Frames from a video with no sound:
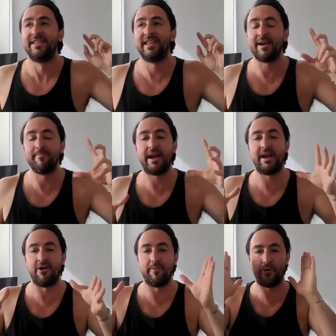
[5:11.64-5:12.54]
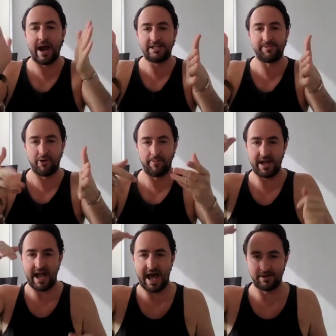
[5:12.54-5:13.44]
Their competitor appraised the
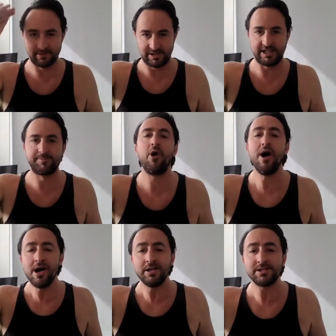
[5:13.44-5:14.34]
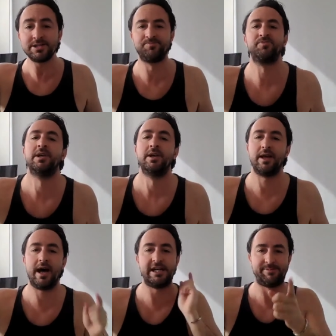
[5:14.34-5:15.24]
property at this price.
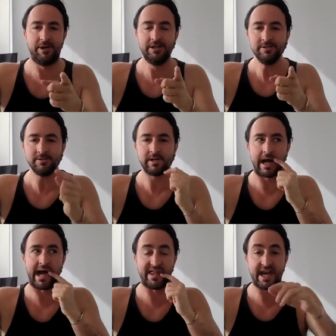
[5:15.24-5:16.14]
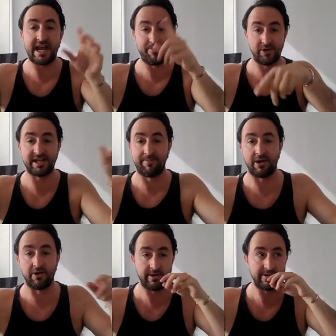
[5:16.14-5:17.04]
The husband, then he put
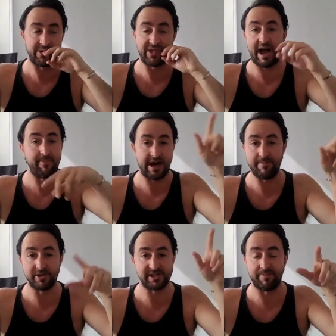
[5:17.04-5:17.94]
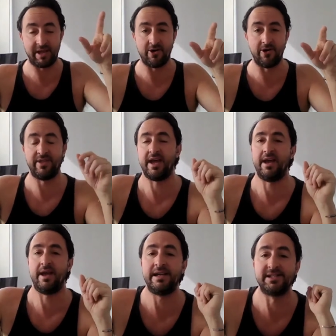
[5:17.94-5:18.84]
something on, or the company put something on
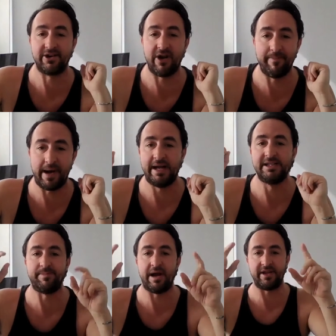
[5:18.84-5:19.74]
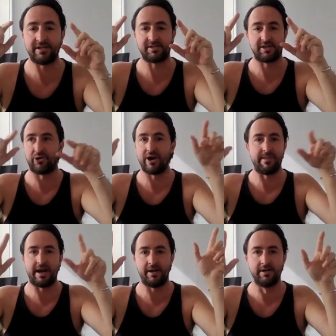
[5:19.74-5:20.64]
their Instagram page about this
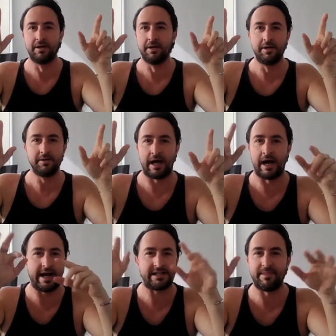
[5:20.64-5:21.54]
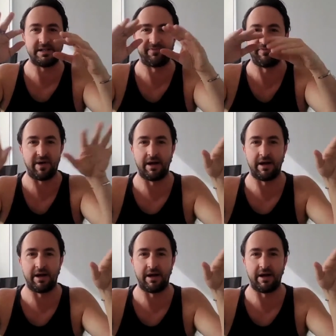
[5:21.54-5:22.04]
3-minute SMS,